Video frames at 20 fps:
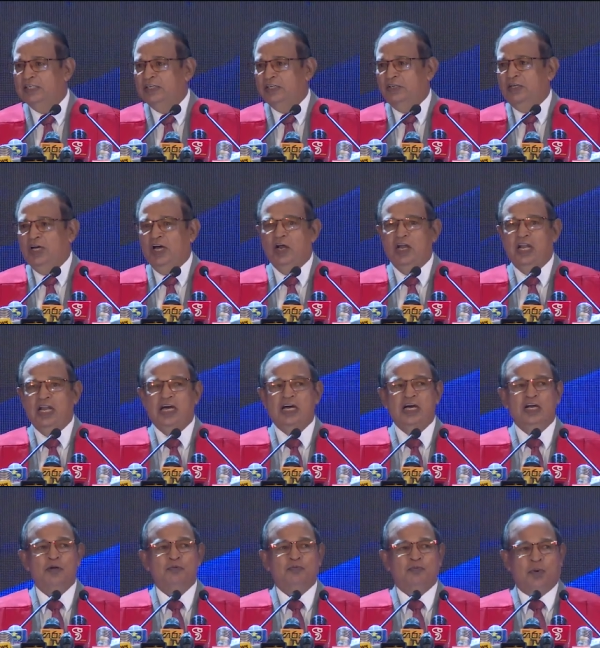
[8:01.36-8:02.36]
you have
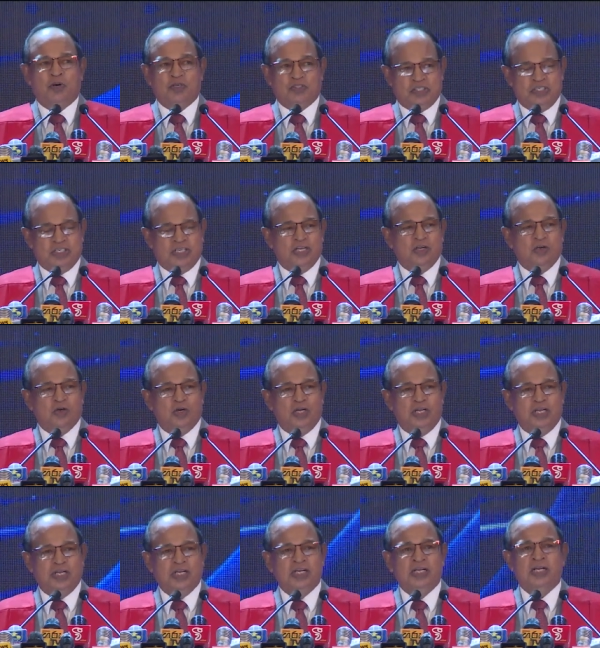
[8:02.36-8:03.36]
learned
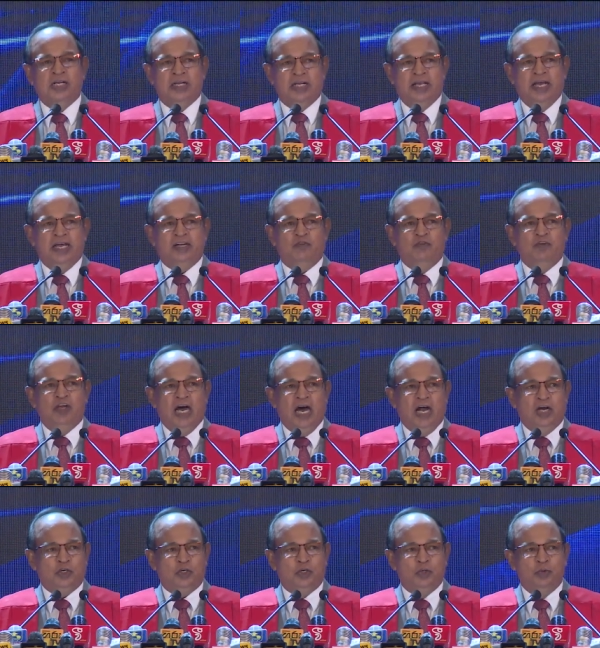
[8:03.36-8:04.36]
positively that we are
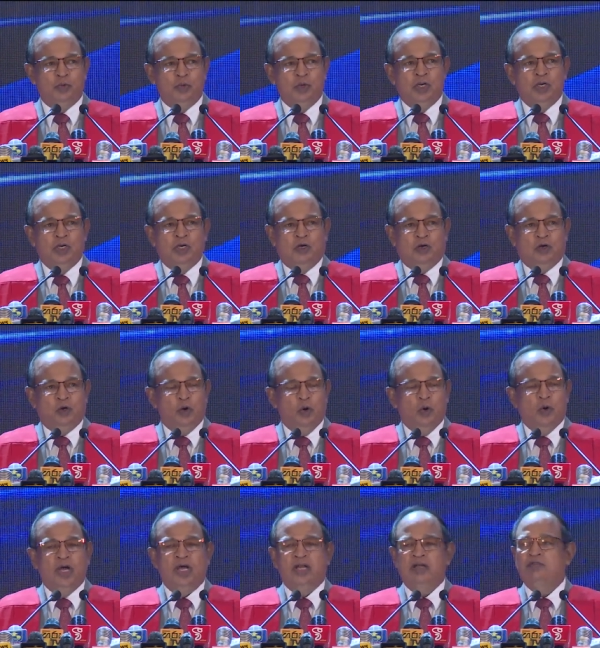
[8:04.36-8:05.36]
to go
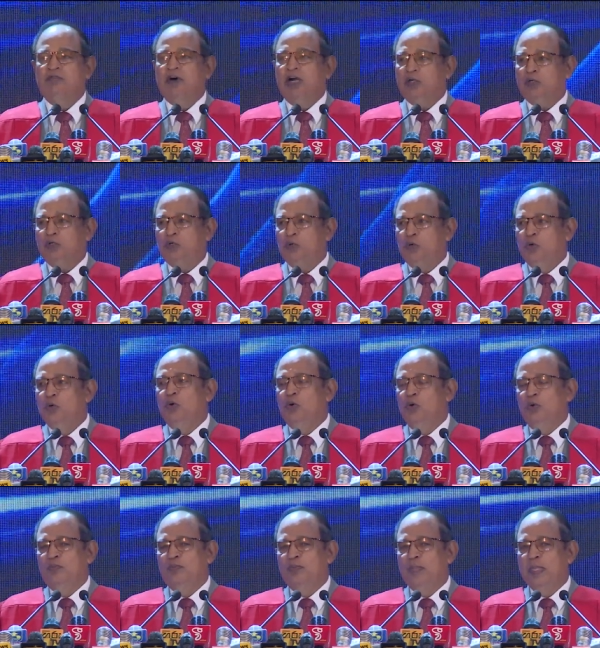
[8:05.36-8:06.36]
and what to do.
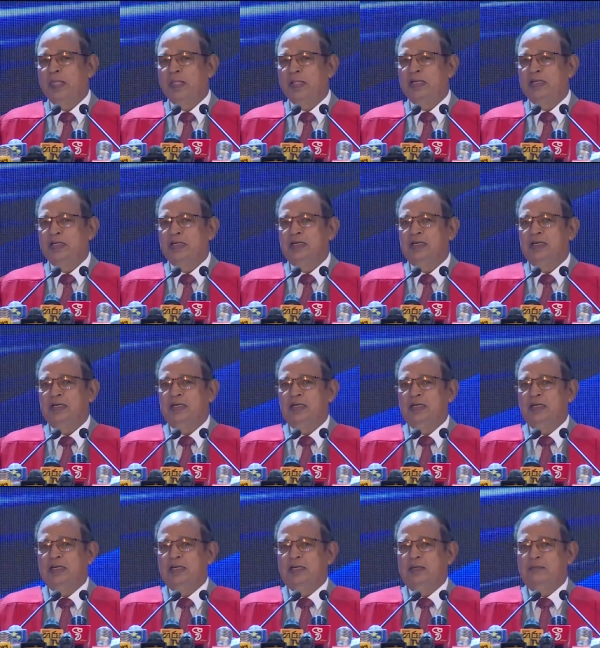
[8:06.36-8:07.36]

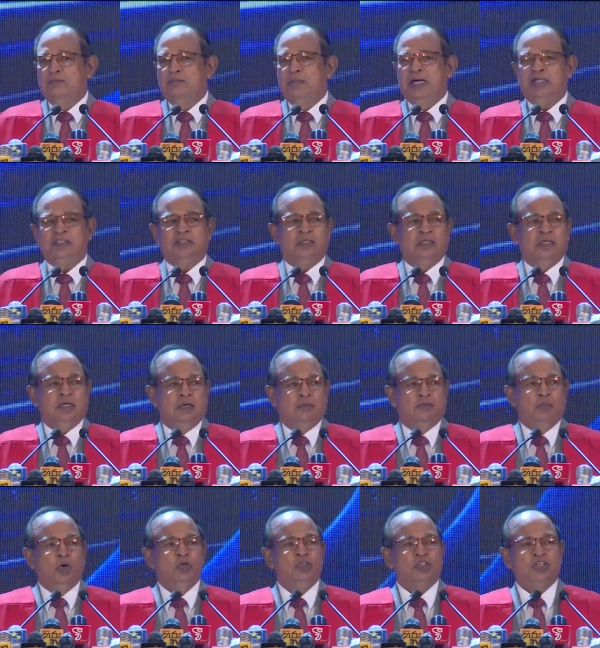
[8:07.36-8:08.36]
But
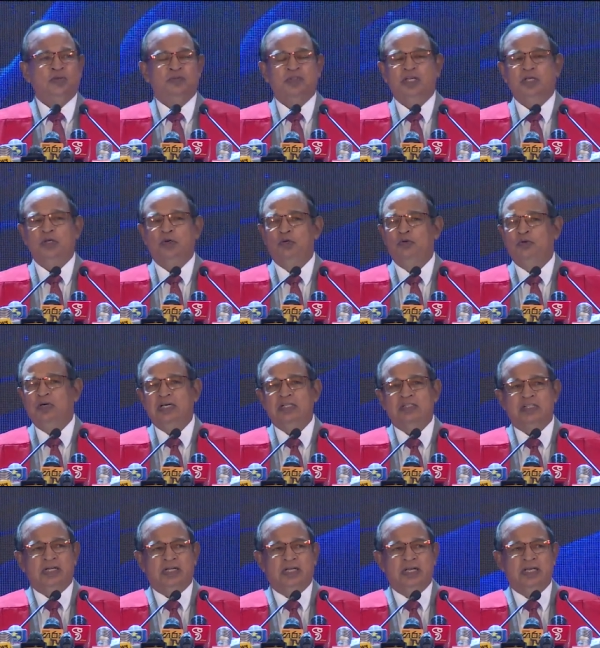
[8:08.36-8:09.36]
most of the
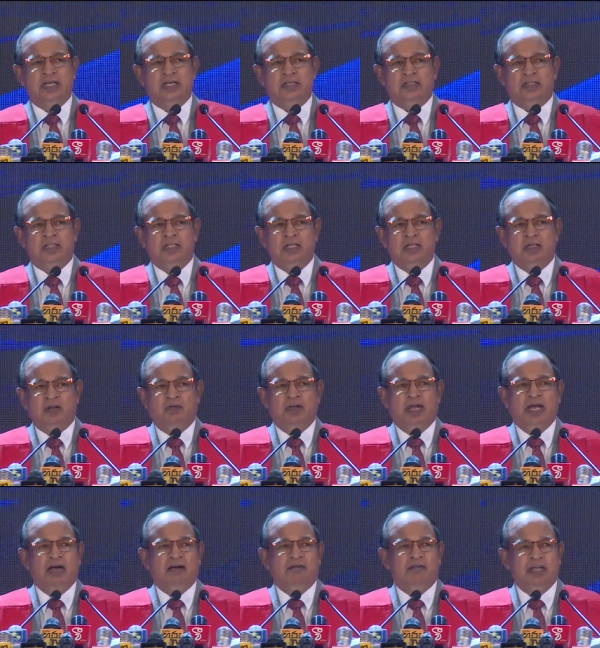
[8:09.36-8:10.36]
universities
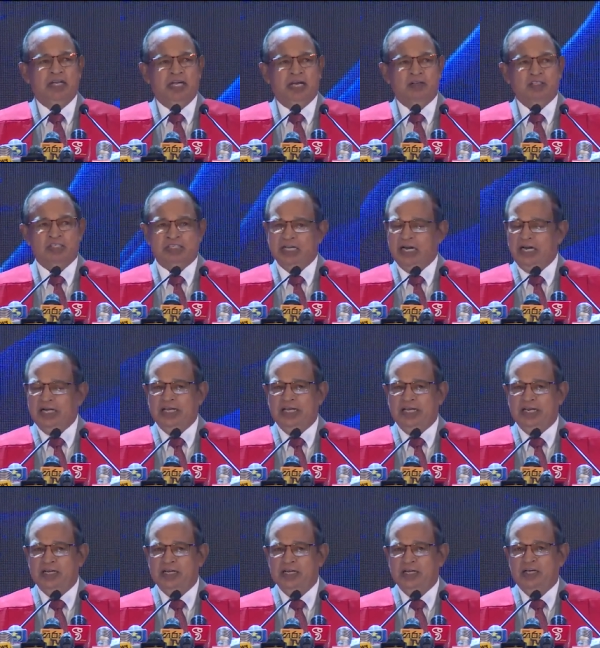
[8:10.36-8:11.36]
where we have
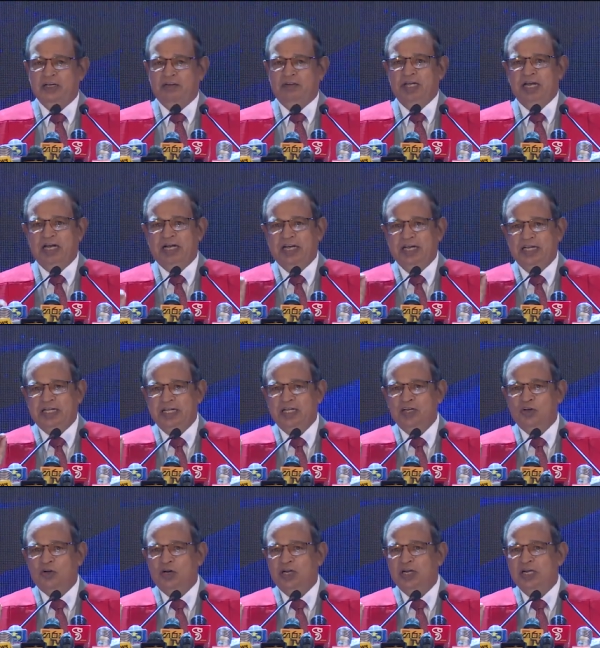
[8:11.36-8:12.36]
studied, we are getting
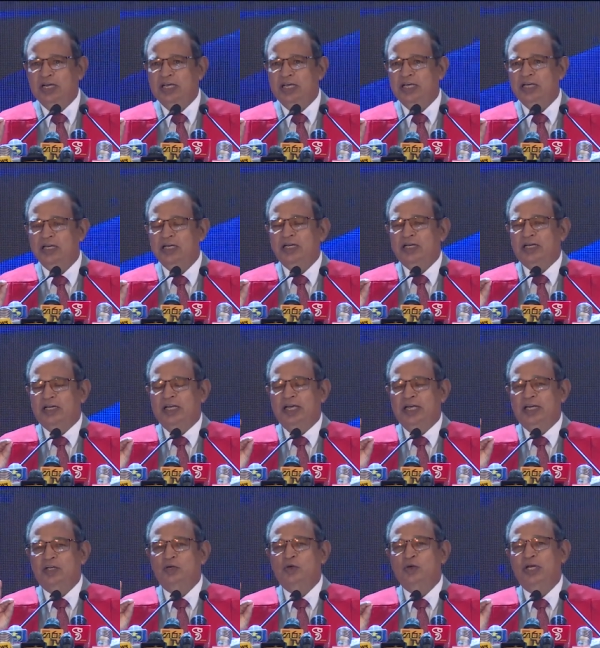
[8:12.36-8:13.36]
only the
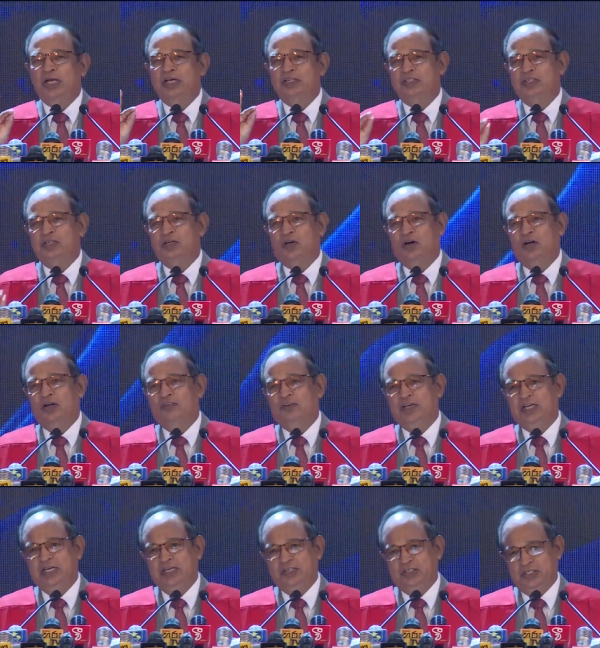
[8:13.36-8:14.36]
educational
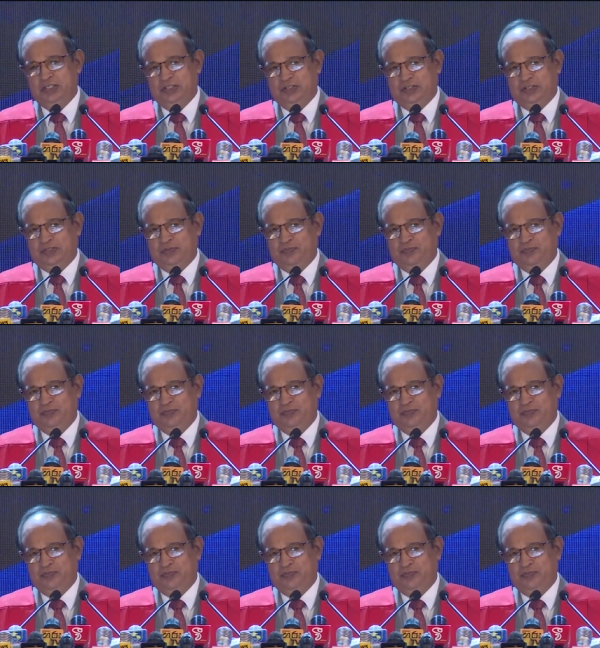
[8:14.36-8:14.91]
qualifications.